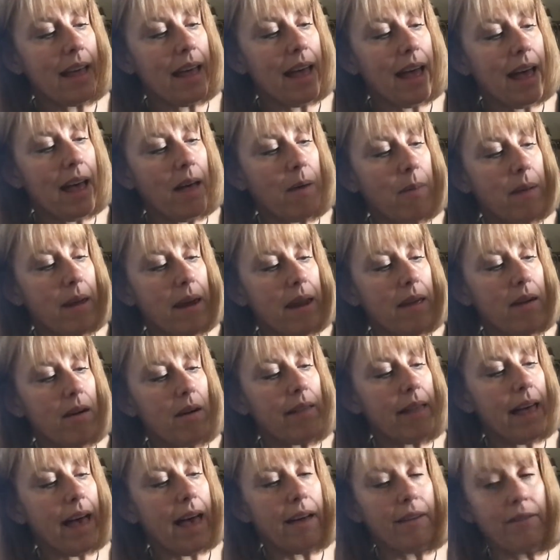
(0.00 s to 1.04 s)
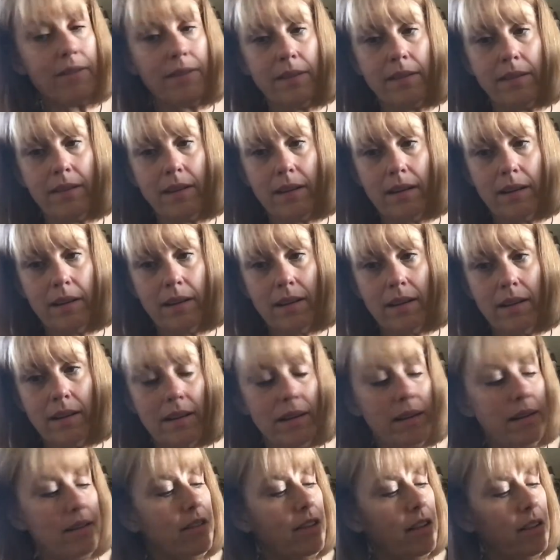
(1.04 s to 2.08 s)
How many are left?
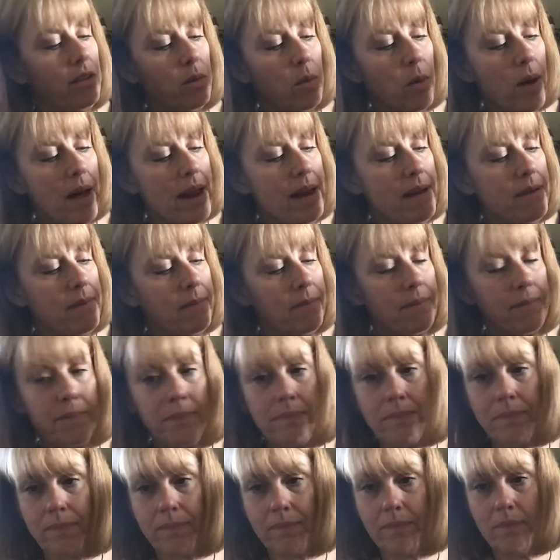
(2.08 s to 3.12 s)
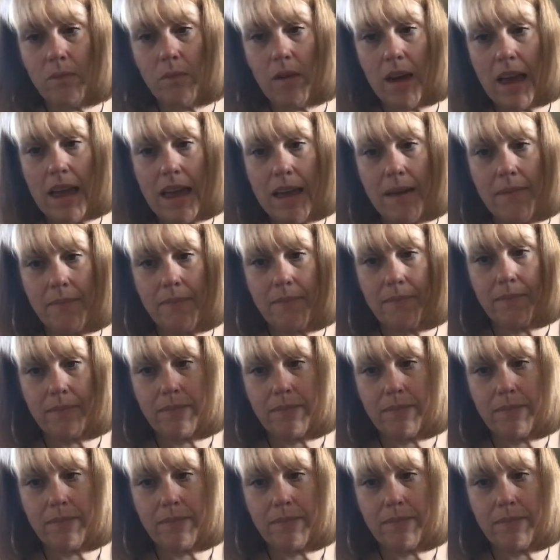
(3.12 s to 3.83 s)
Just 1, right?